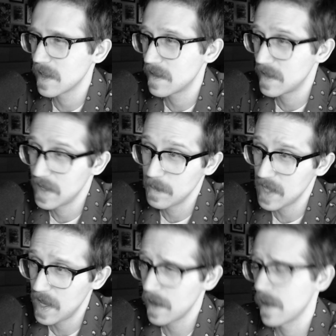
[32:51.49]
it
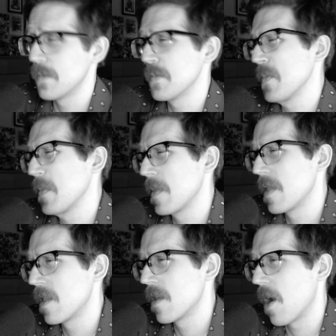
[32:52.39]
seems like,
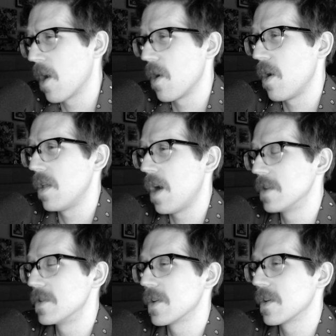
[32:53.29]
are all
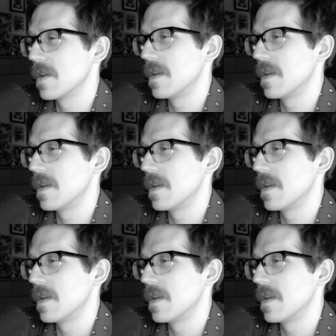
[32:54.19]
under